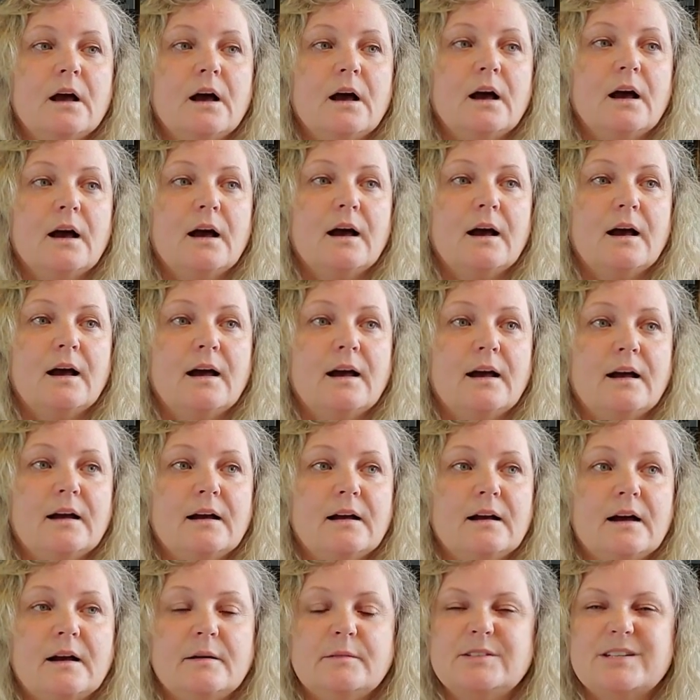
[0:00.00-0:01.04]
uh,
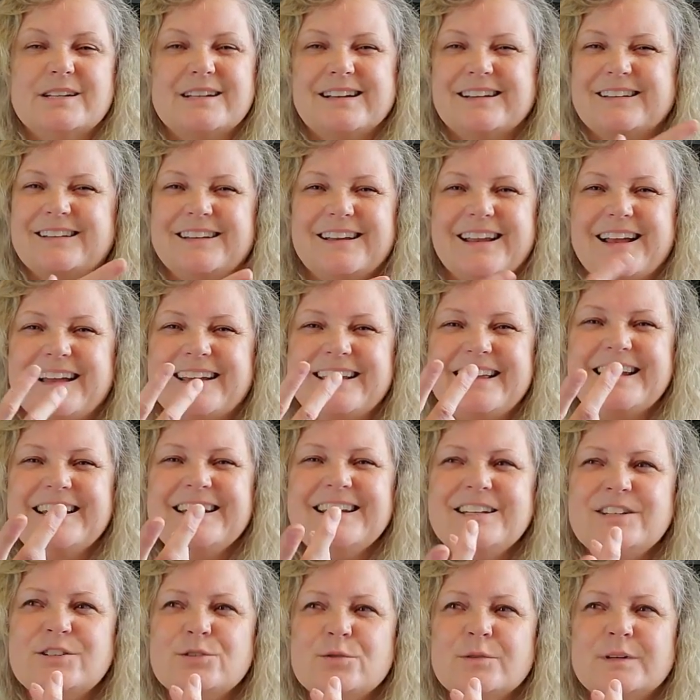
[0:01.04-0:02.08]
I, I get
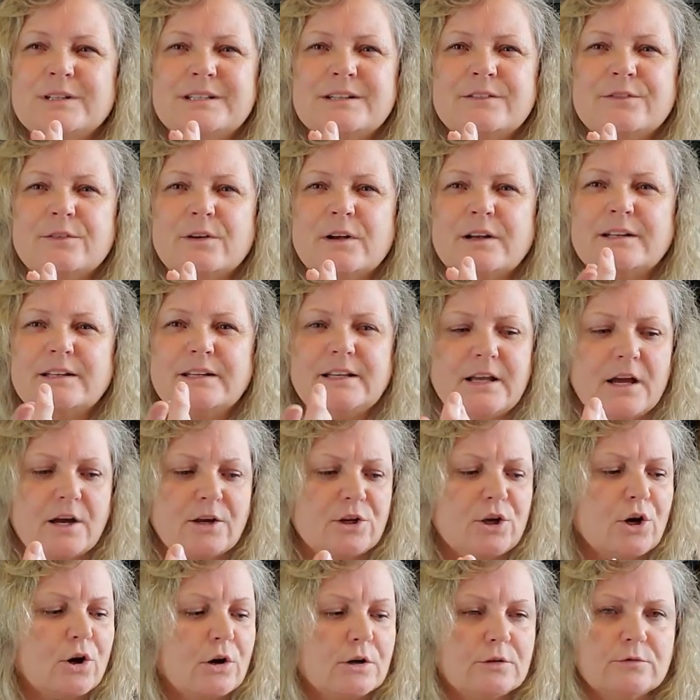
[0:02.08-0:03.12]
into a different a, a
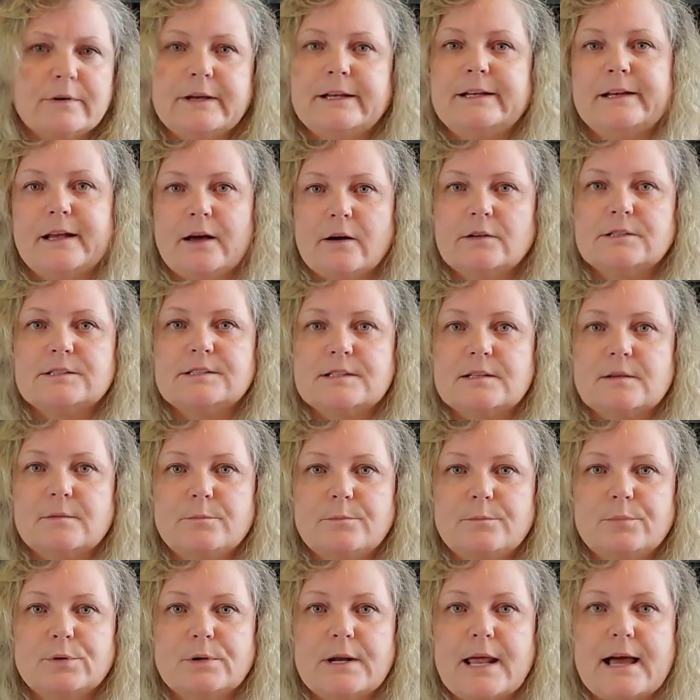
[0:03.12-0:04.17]
yarn right now. It's the
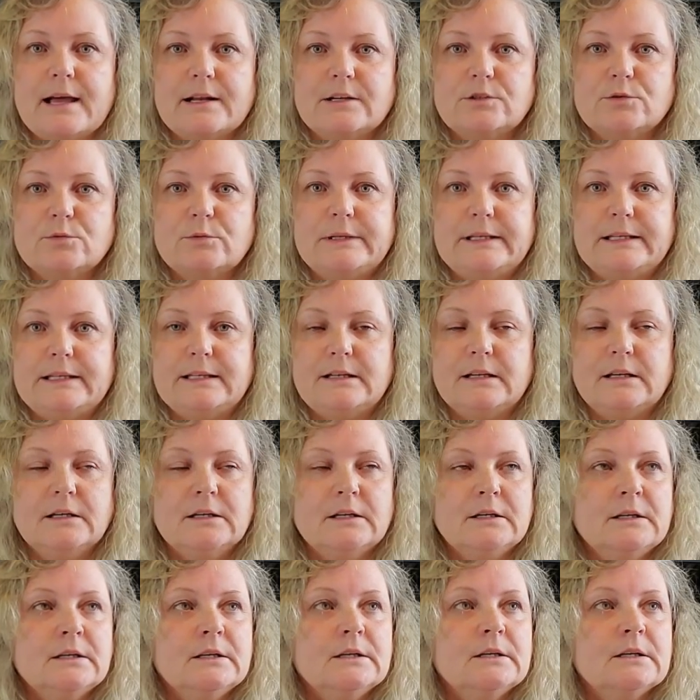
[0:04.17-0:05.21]
Bernat Tweed,
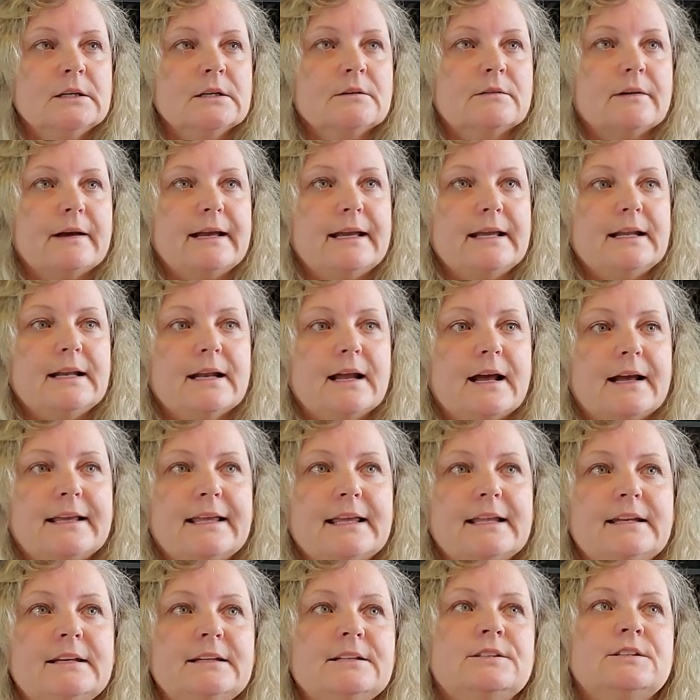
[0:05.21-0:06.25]
right? I
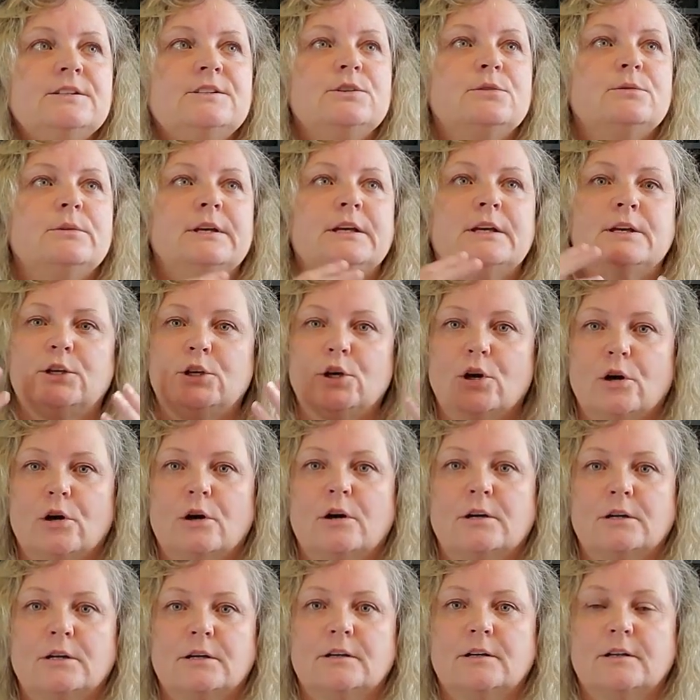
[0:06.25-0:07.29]
get into doing a
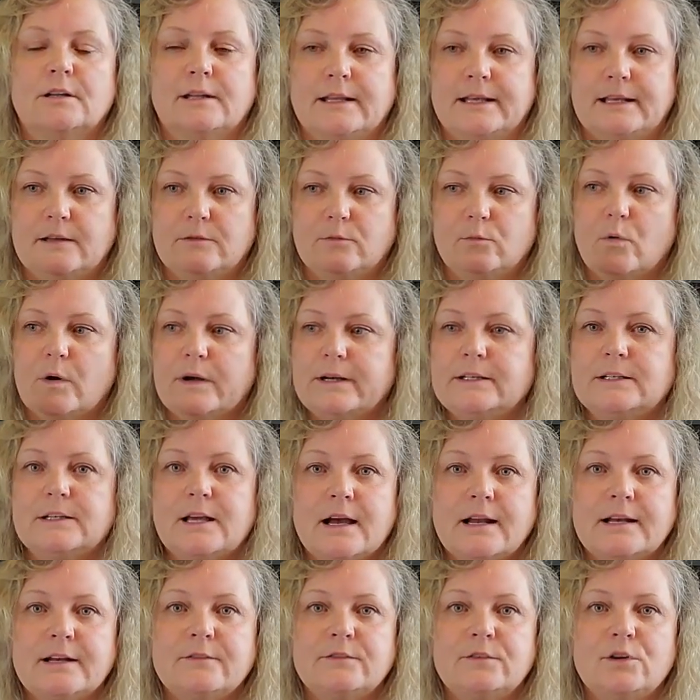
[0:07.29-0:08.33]
yarn like one
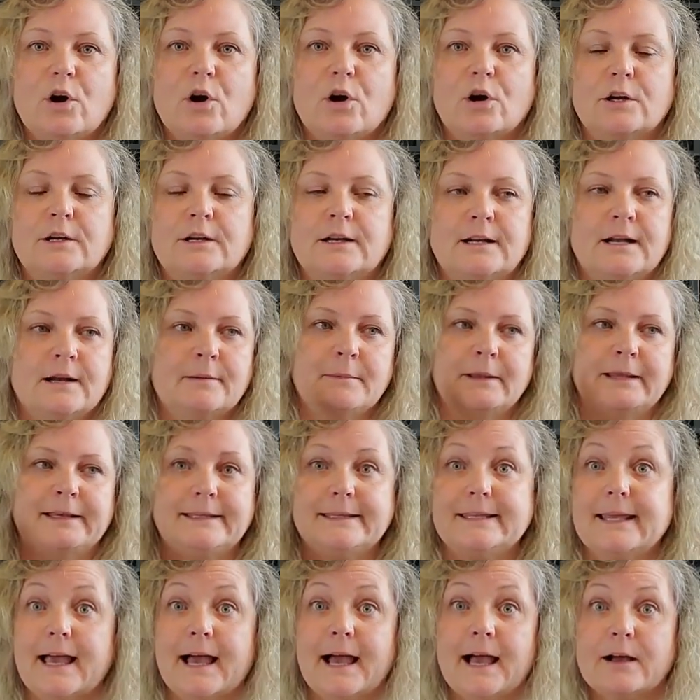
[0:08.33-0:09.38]
kind of yarn, and I'm like,
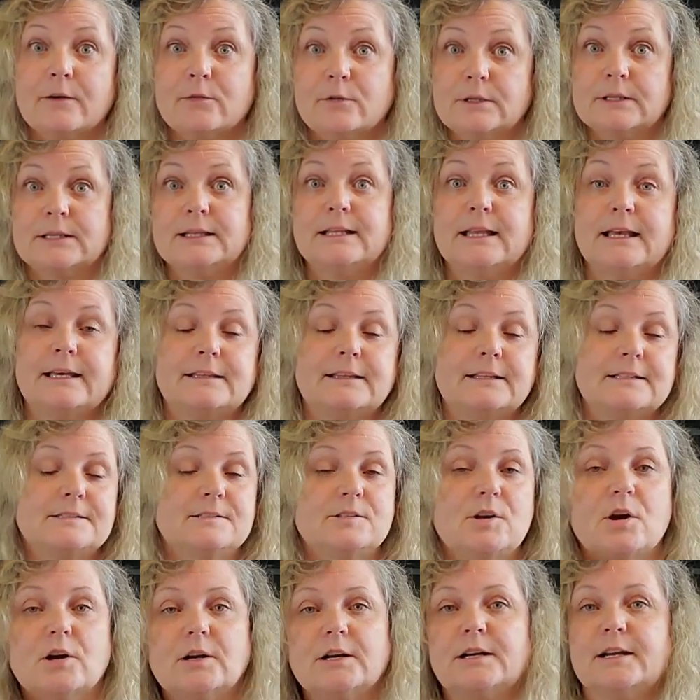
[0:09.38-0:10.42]
yeah, I really like this
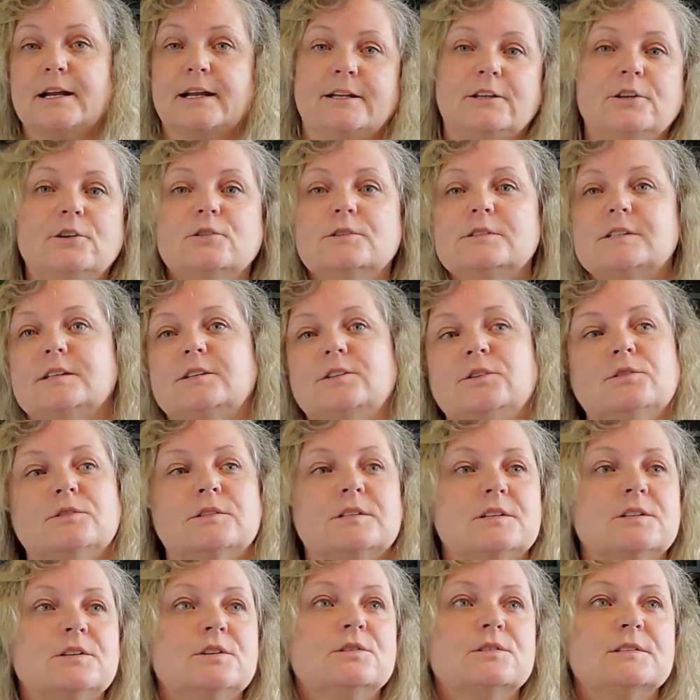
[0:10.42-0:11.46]
yarn, and I use it and use
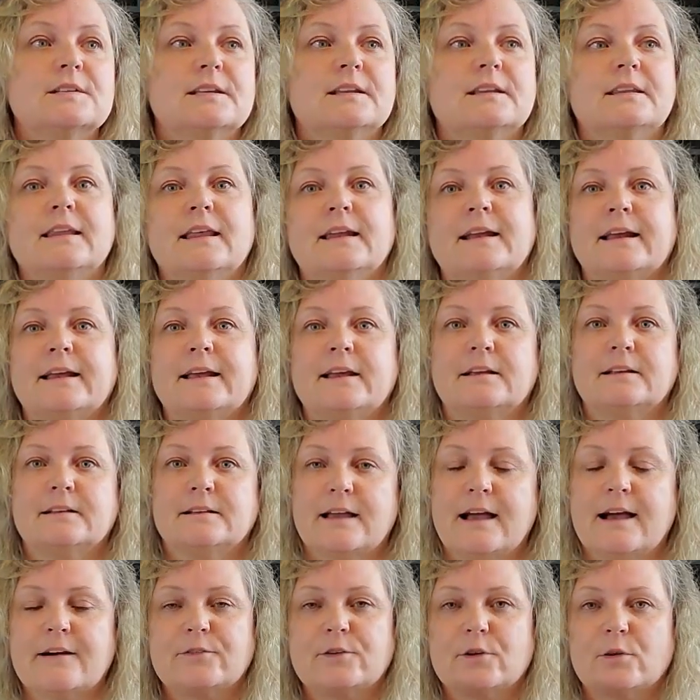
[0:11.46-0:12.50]
it and use it, and then I
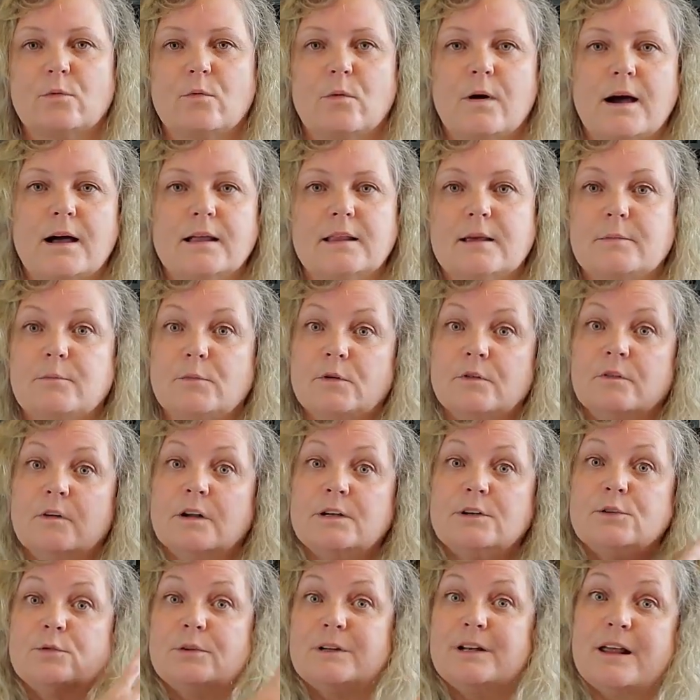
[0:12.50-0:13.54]
after a while I move on
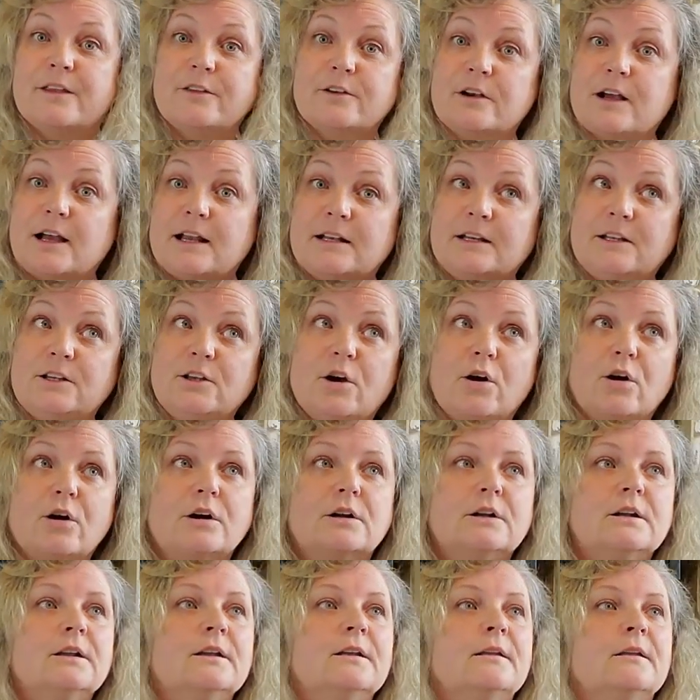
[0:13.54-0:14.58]
to another kind of yarn,